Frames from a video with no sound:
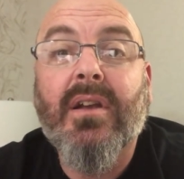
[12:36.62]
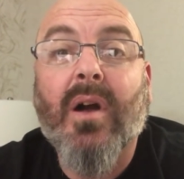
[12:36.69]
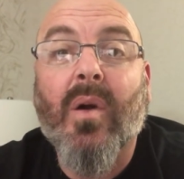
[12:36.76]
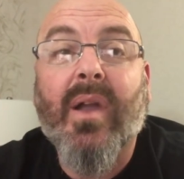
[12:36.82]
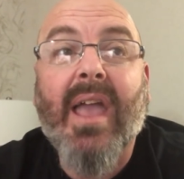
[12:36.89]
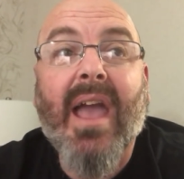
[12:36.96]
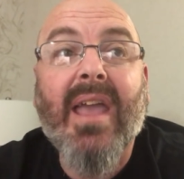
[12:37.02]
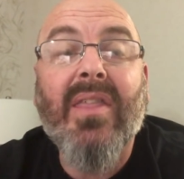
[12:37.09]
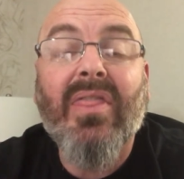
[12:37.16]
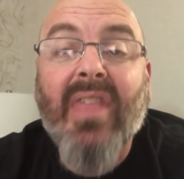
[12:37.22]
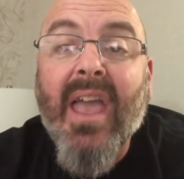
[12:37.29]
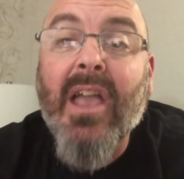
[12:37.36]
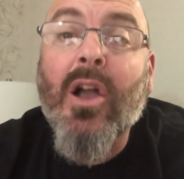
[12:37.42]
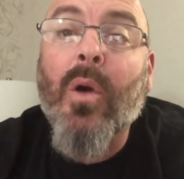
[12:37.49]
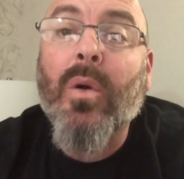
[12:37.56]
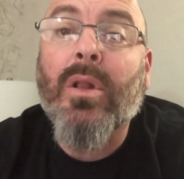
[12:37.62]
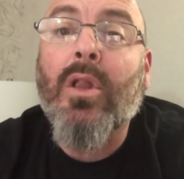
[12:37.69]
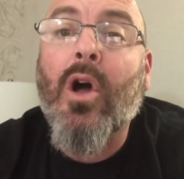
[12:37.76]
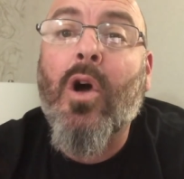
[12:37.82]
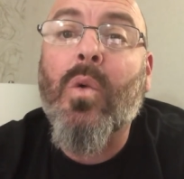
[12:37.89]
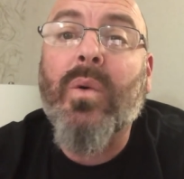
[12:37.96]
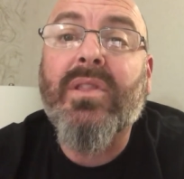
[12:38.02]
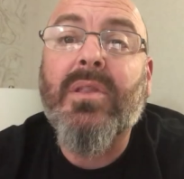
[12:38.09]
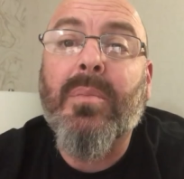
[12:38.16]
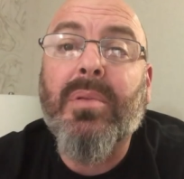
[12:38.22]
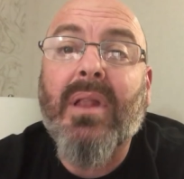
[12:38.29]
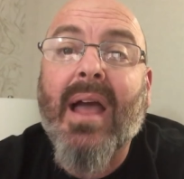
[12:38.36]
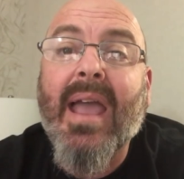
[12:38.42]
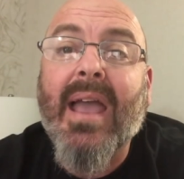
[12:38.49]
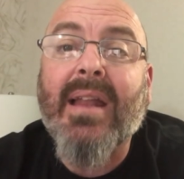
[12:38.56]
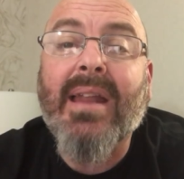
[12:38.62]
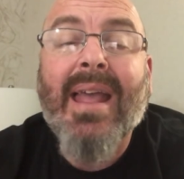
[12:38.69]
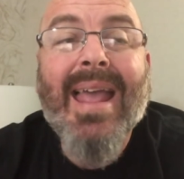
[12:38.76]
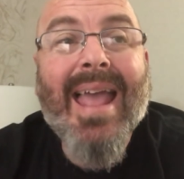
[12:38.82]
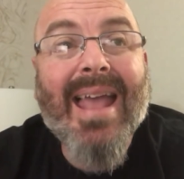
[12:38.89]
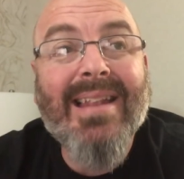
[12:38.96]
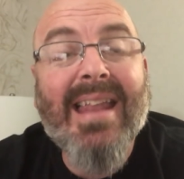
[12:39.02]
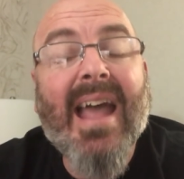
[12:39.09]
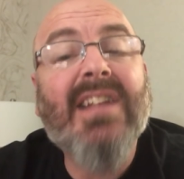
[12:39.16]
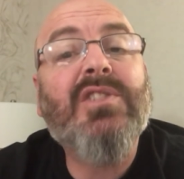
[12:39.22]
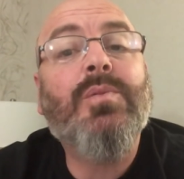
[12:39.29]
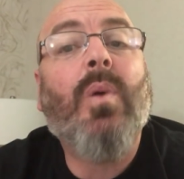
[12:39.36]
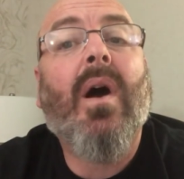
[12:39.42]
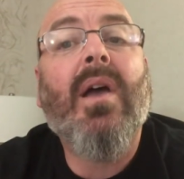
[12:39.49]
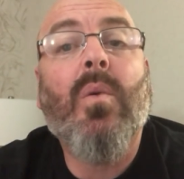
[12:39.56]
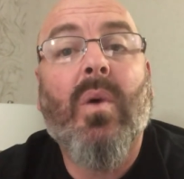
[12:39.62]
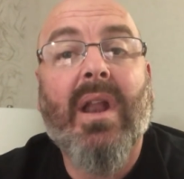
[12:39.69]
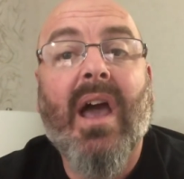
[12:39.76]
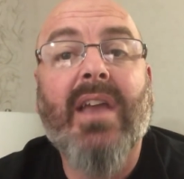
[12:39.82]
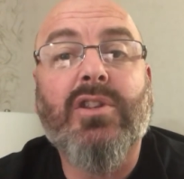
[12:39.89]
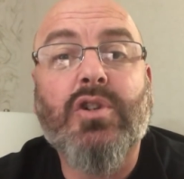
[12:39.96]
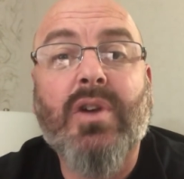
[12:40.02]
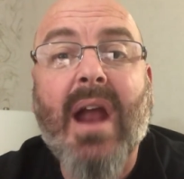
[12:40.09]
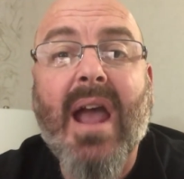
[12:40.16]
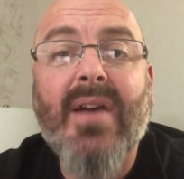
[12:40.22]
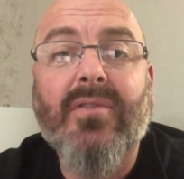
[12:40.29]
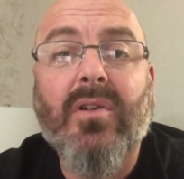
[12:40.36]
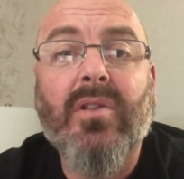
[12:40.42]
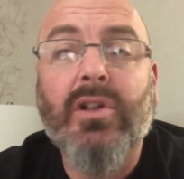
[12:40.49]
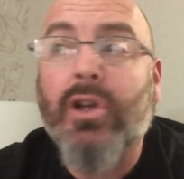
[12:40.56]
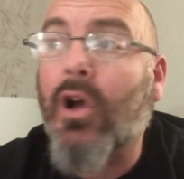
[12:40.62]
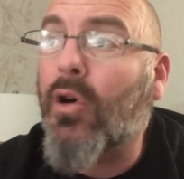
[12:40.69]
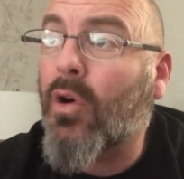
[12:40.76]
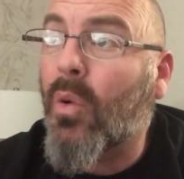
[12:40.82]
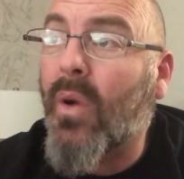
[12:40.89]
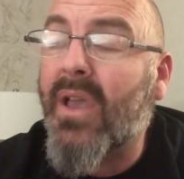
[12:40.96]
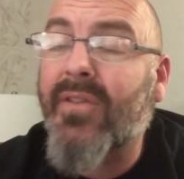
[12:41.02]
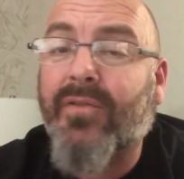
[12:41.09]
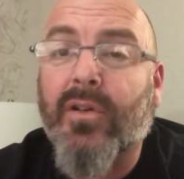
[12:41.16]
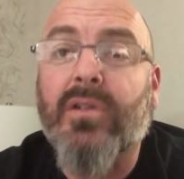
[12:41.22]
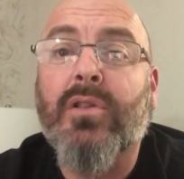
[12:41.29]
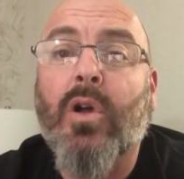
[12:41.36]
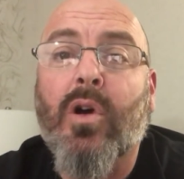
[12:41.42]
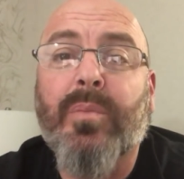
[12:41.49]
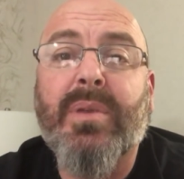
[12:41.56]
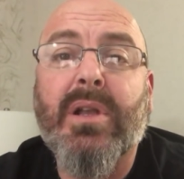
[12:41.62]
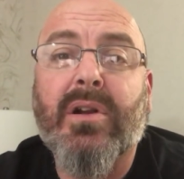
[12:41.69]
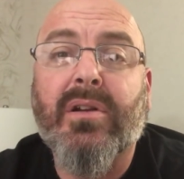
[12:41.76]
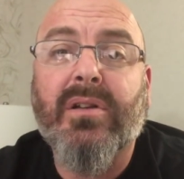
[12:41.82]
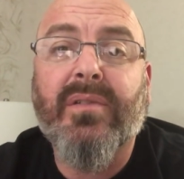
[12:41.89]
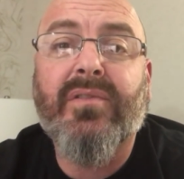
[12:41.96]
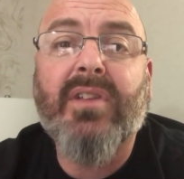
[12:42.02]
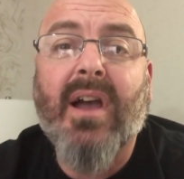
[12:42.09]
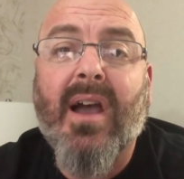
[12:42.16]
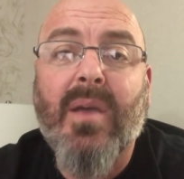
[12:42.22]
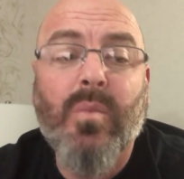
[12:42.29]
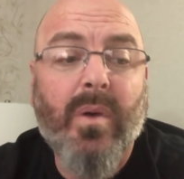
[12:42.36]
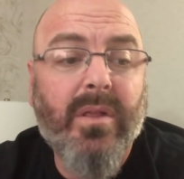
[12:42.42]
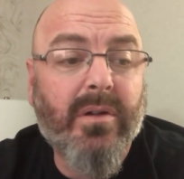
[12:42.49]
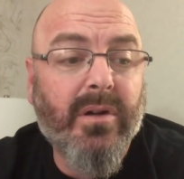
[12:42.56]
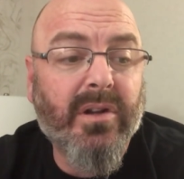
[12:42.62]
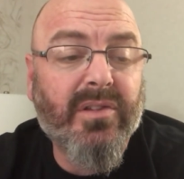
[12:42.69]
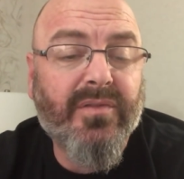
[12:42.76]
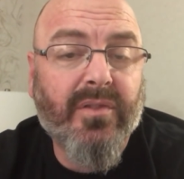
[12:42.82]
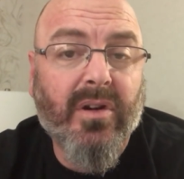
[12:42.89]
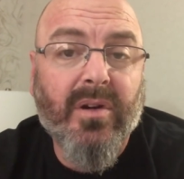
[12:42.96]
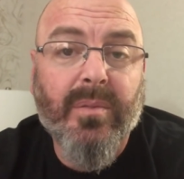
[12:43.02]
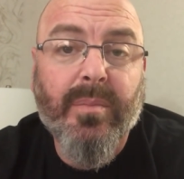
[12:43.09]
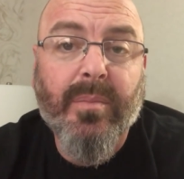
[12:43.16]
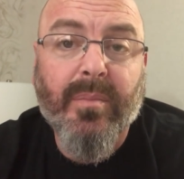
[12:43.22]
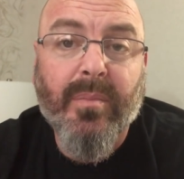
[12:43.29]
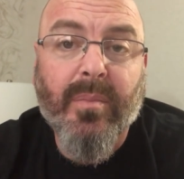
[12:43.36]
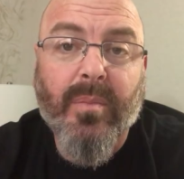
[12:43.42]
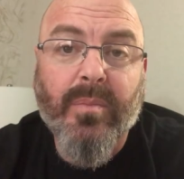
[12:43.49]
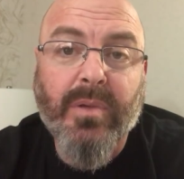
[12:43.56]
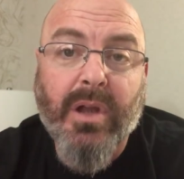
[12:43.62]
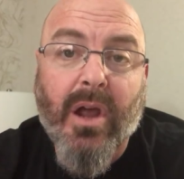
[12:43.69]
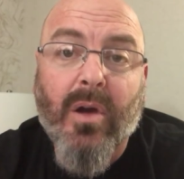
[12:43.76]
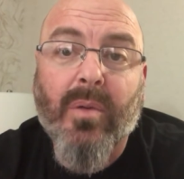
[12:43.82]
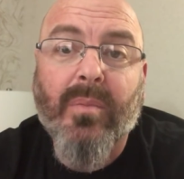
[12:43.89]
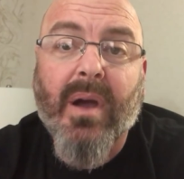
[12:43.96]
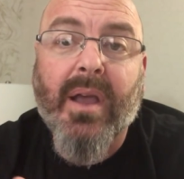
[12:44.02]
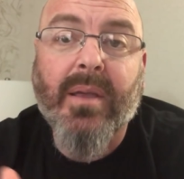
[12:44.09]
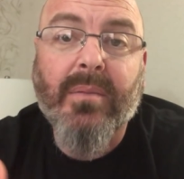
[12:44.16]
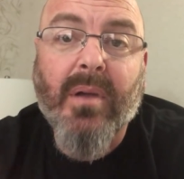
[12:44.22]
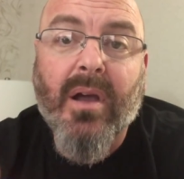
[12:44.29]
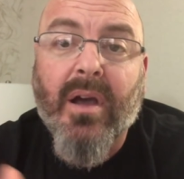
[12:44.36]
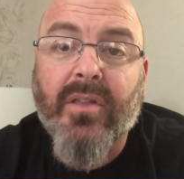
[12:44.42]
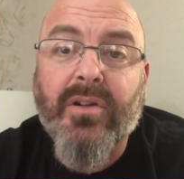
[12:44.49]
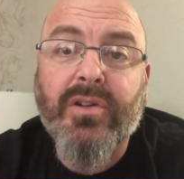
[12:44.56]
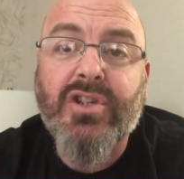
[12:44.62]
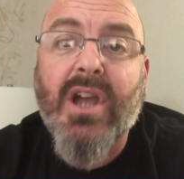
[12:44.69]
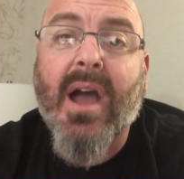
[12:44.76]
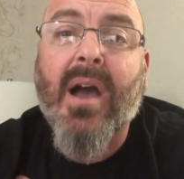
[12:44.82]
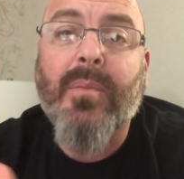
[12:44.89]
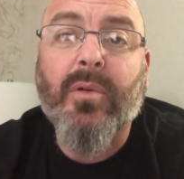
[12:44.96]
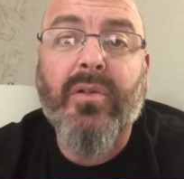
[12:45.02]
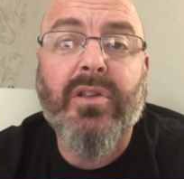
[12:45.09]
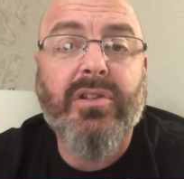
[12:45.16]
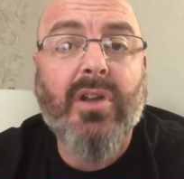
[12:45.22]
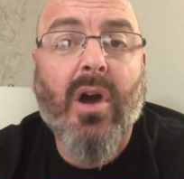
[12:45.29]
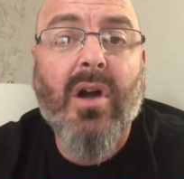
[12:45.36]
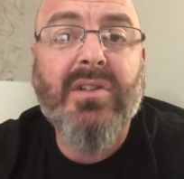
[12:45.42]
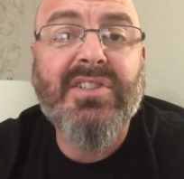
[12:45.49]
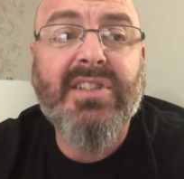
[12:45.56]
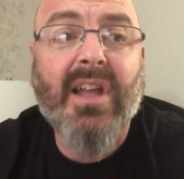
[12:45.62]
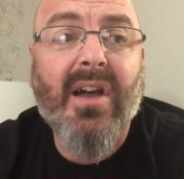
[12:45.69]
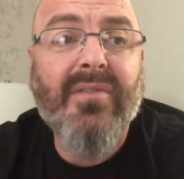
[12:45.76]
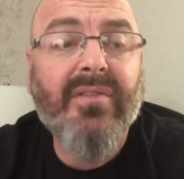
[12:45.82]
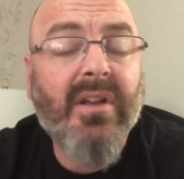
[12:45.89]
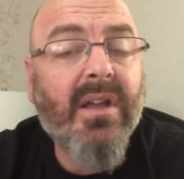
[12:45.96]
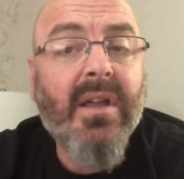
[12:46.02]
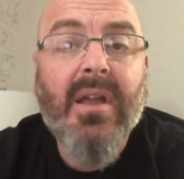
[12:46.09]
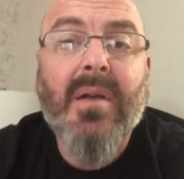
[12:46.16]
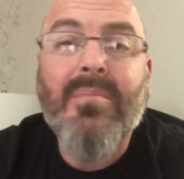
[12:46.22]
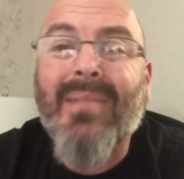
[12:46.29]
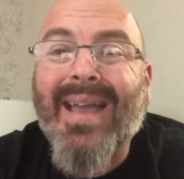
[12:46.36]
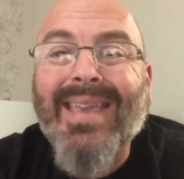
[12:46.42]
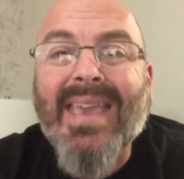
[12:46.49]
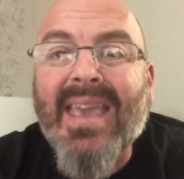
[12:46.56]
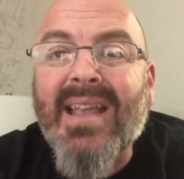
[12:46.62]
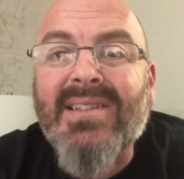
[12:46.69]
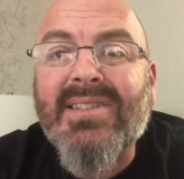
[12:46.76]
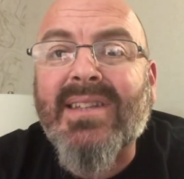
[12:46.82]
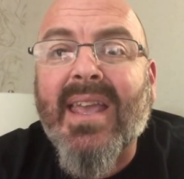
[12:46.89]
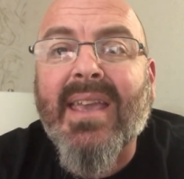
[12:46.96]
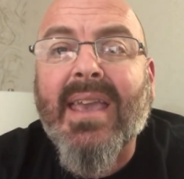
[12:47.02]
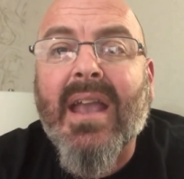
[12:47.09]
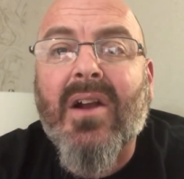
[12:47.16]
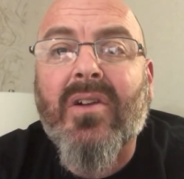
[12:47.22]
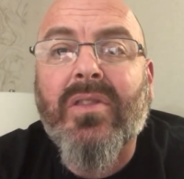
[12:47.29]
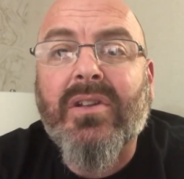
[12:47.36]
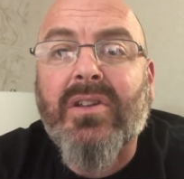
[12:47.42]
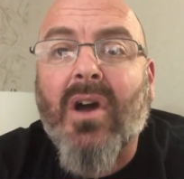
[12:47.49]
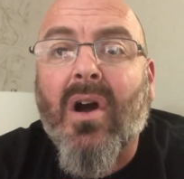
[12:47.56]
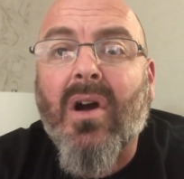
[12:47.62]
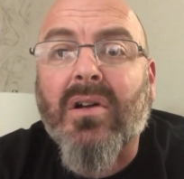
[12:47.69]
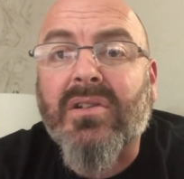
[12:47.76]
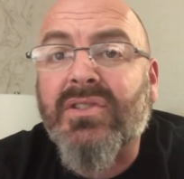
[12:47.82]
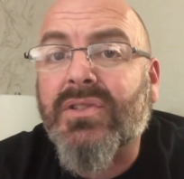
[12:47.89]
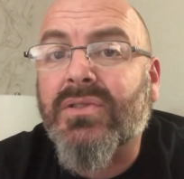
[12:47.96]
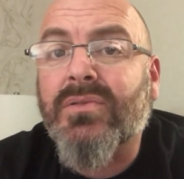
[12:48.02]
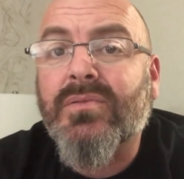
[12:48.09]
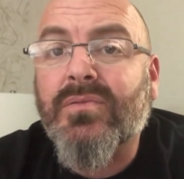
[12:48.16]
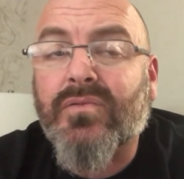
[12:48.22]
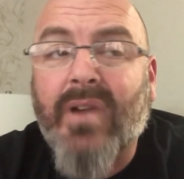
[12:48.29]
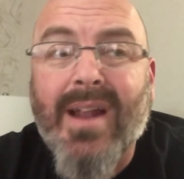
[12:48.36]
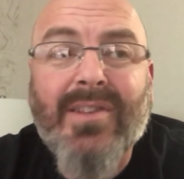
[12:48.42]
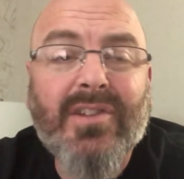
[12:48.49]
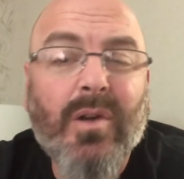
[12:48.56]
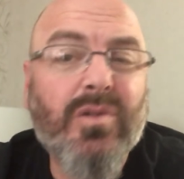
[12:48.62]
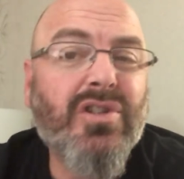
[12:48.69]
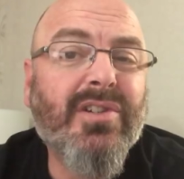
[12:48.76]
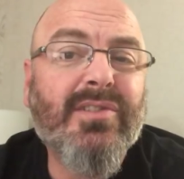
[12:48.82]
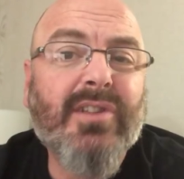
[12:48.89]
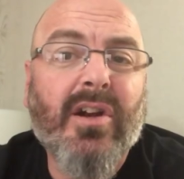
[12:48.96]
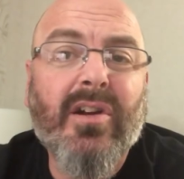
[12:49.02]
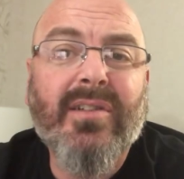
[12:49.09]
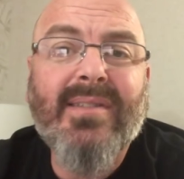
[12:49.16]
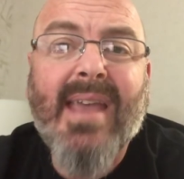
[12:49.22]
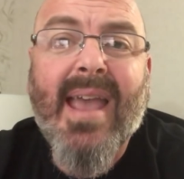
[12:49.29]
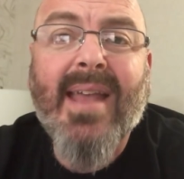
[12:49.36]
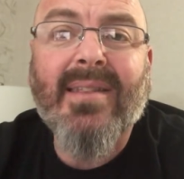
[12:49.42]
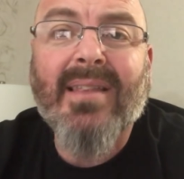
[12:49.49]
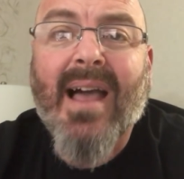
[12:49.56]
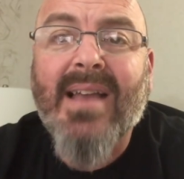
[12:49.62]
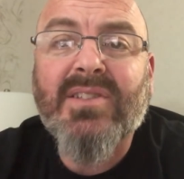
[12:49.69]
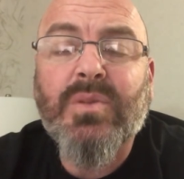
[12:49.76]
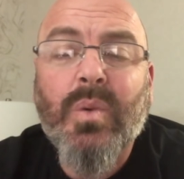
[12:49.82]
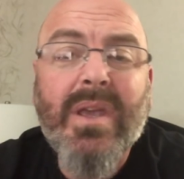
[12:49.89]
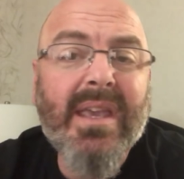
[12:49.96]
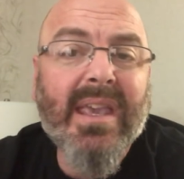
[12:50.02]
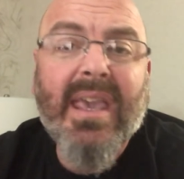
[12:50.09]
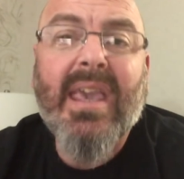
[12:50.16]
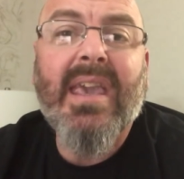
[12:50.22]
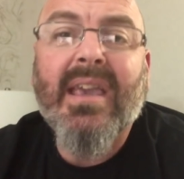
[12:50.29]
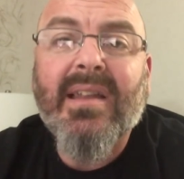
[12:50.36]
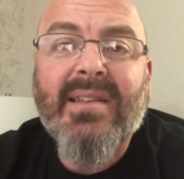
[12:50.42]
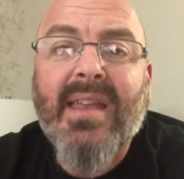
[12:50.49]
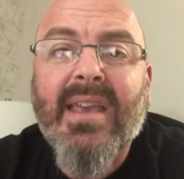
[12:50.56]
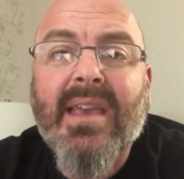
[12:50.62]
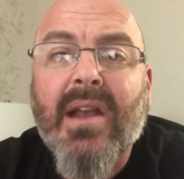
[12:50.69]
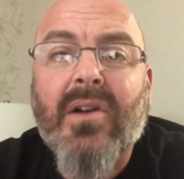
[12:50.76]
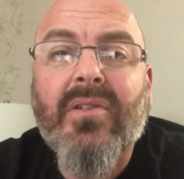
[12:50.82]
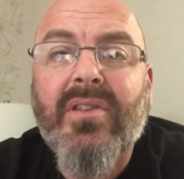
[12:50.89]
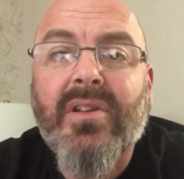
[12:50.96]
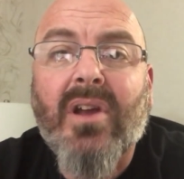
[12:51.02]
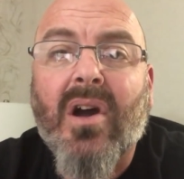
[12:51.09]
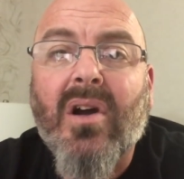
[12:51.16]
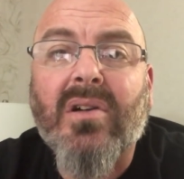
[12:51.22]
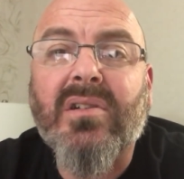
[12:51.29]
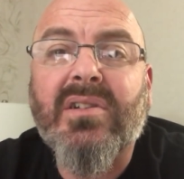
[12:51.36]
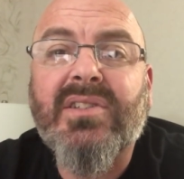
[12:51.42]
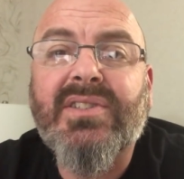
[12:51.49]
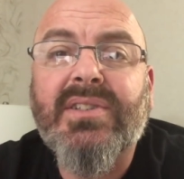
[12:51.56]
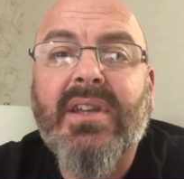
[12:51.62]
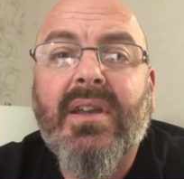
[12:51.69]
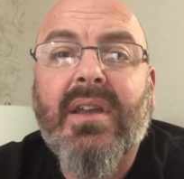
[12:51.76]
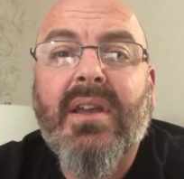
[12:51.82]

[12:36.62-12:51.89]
Okay, they go along with the plan. And that's why when I travel and go away for a long period of time, whether it's for, you know, my other job or the dog stuff, my kids take care of the dogs. Renzo just turned 10 last week. He could take care of the dogs.